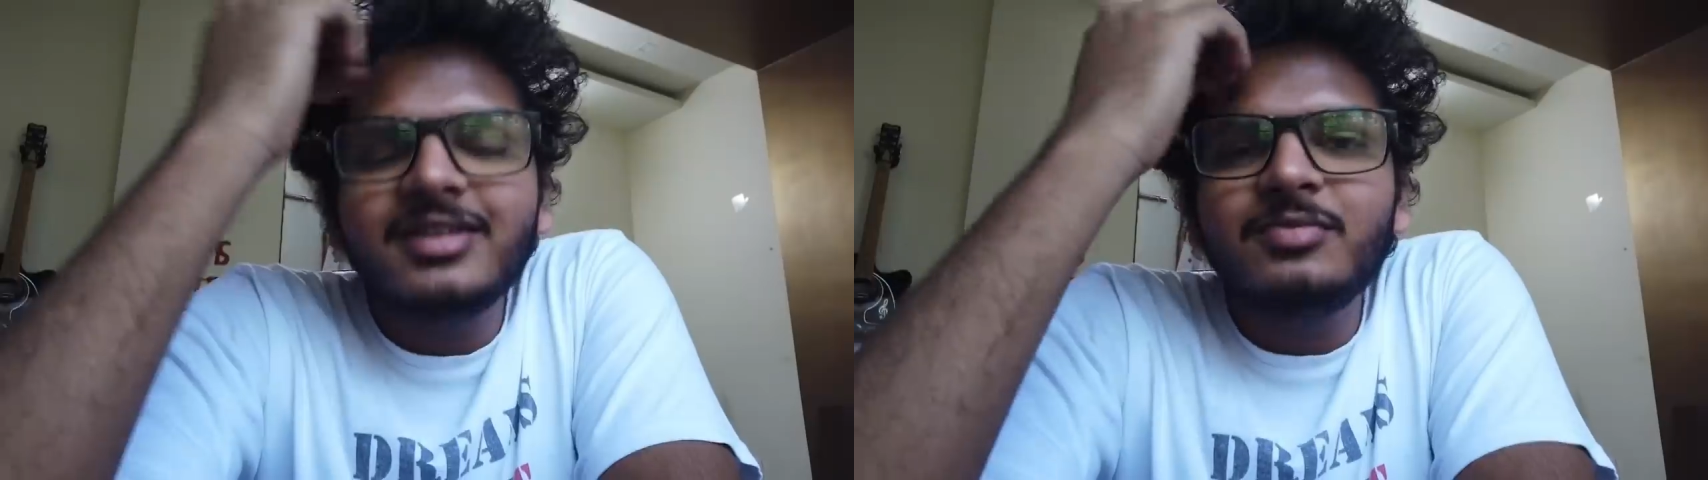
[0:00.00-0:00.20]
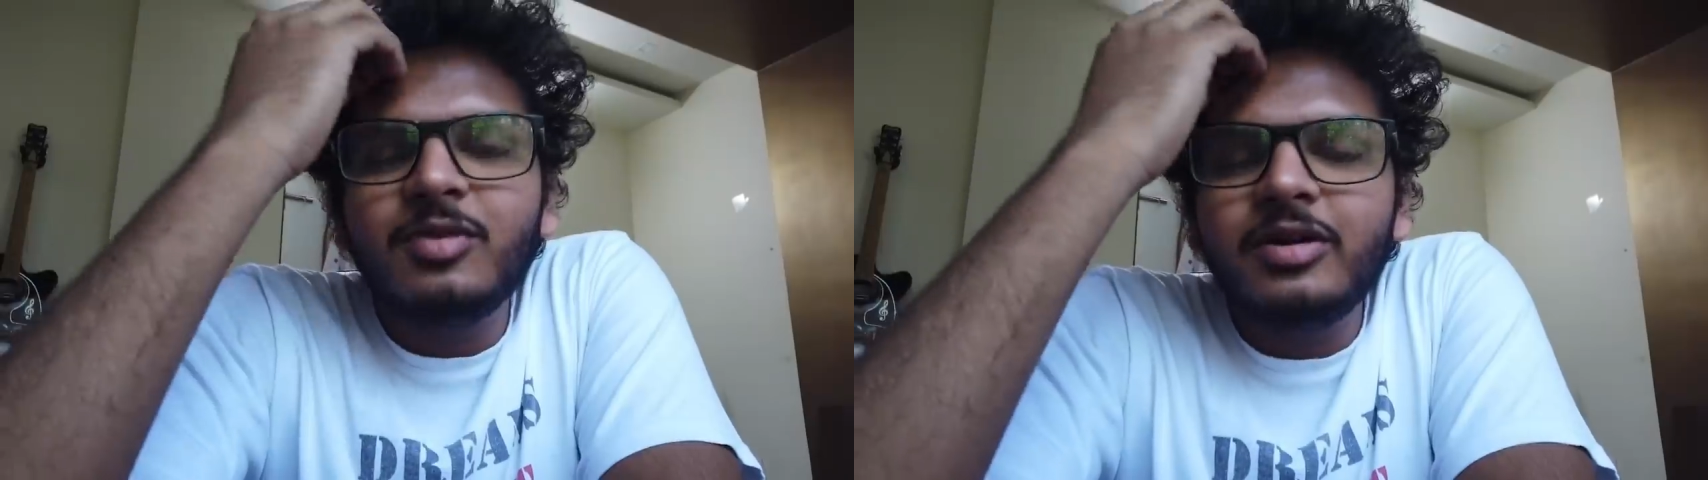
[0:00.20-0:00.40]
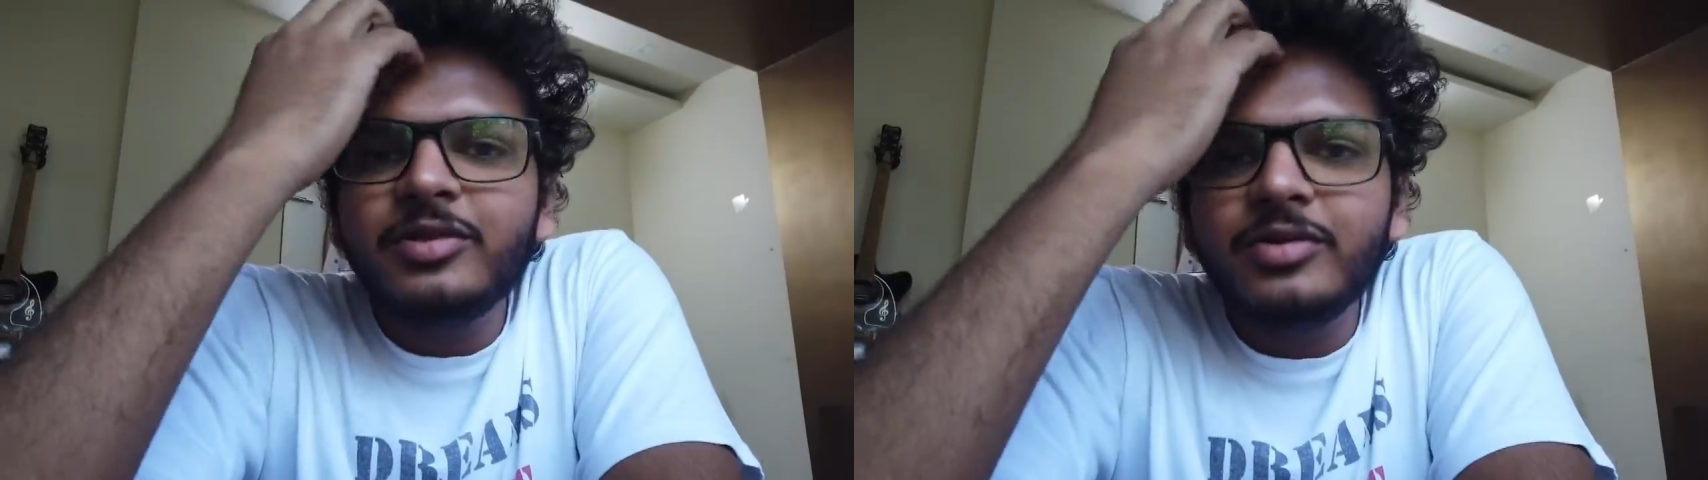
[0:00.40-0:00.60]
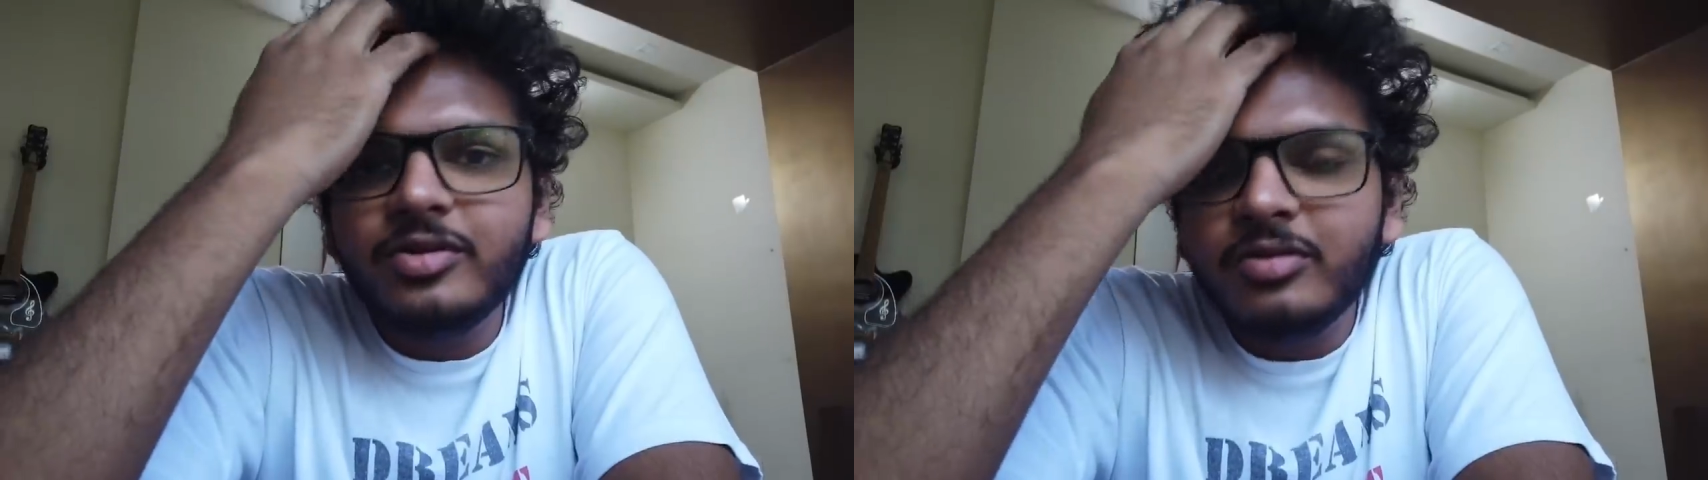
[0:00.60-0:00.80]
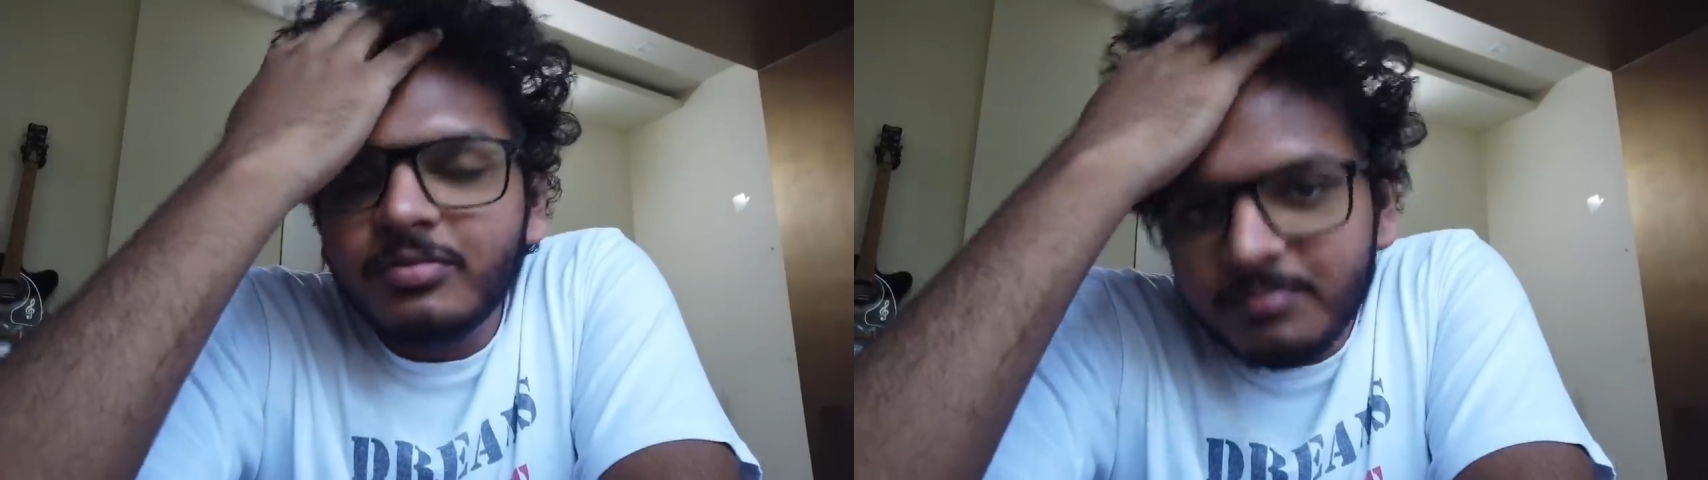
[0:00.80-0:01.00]
I just bought
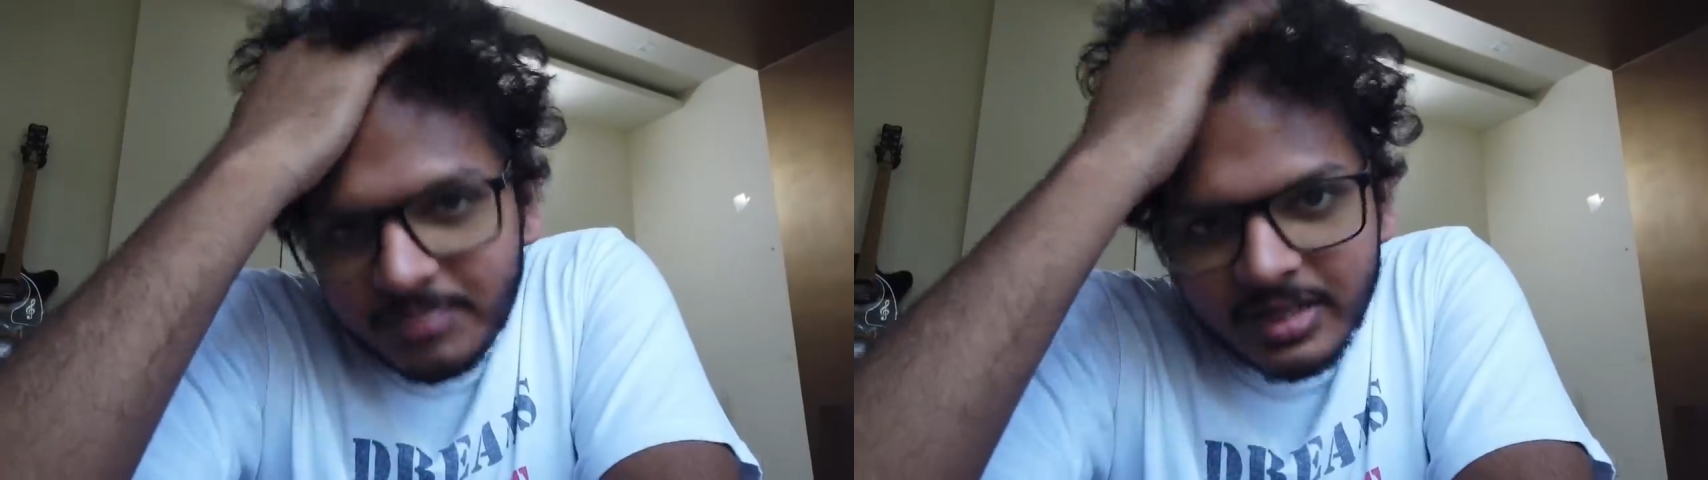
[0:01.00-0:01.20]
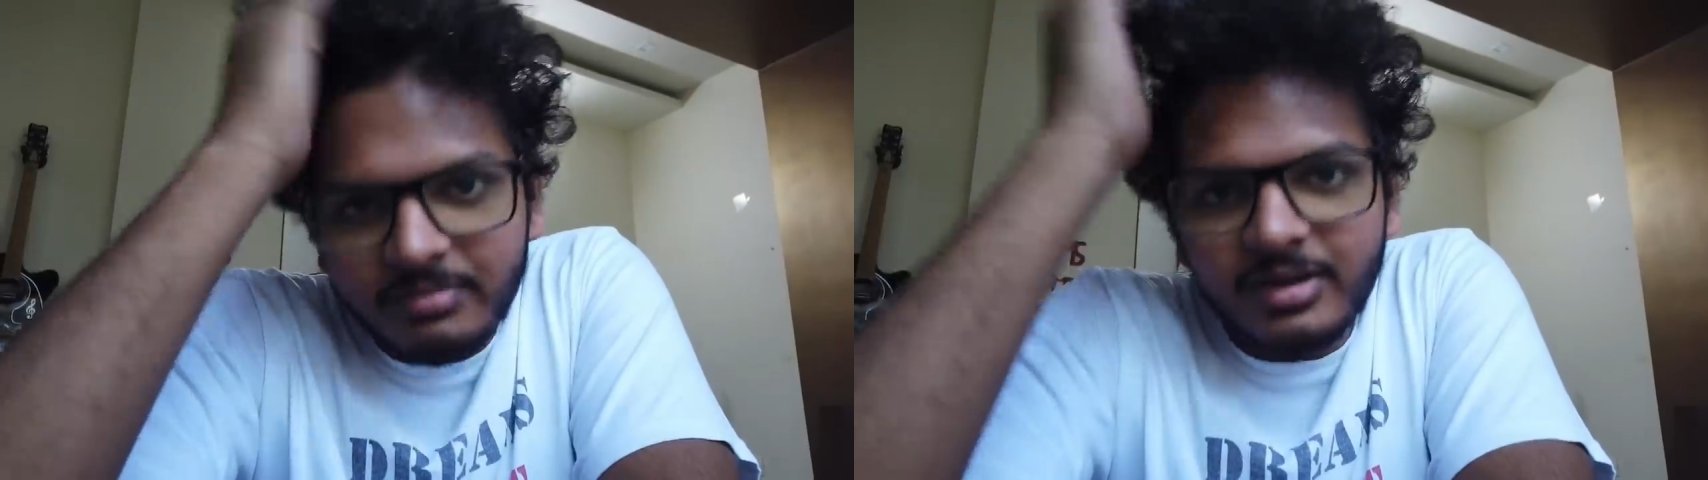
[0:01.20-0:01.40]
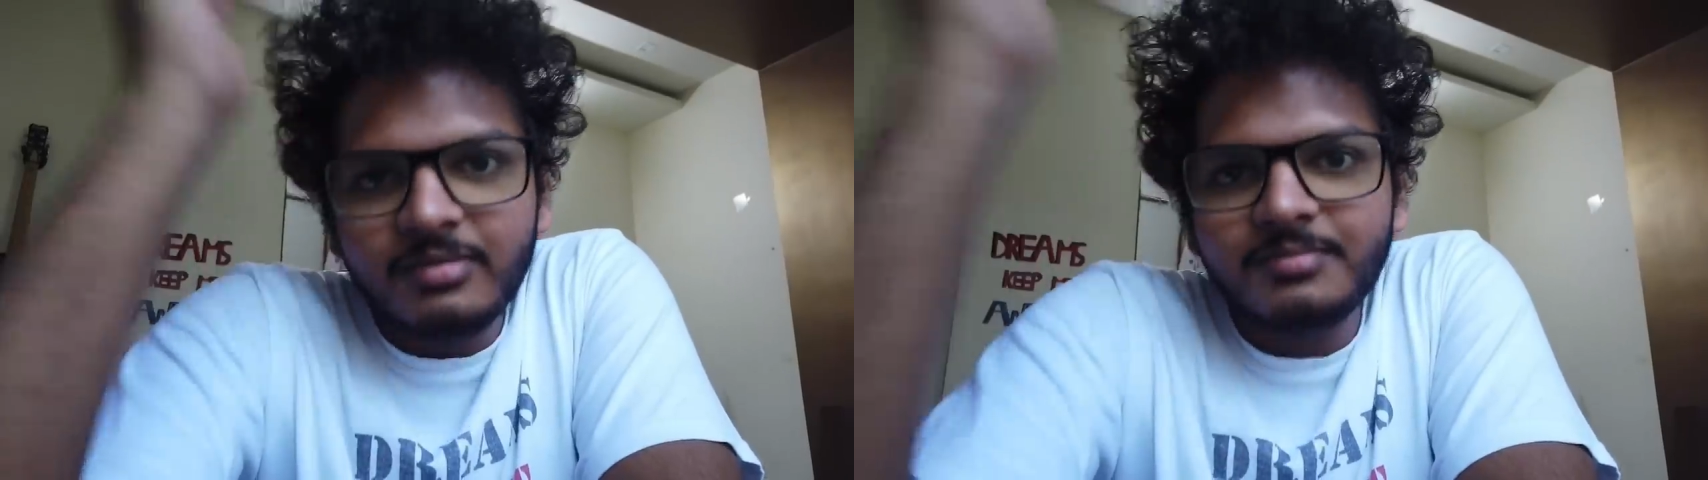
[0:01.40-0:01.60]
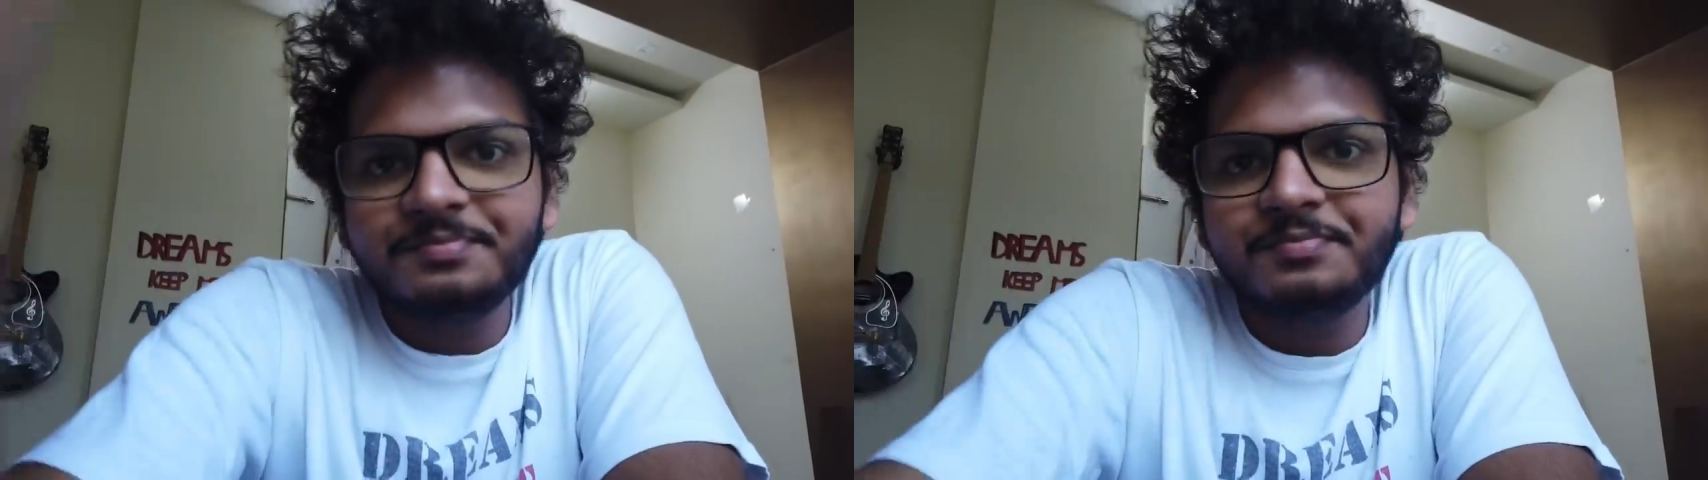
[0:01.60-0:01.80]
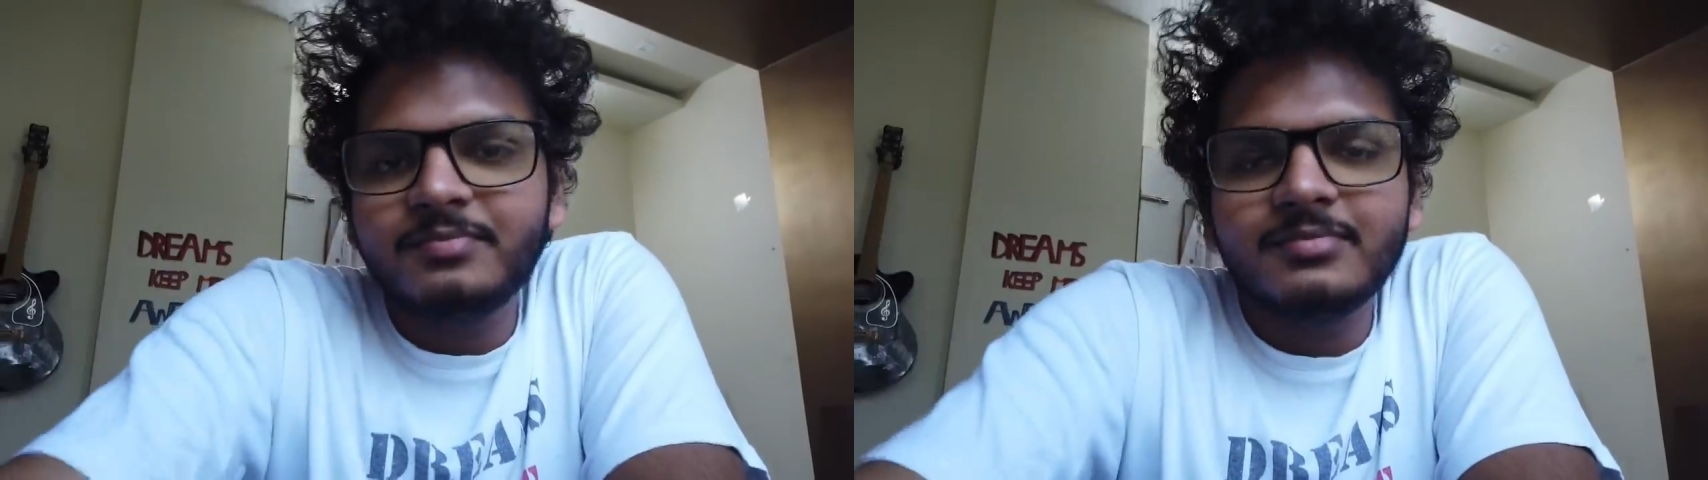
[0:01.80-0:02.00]
YouTube Premium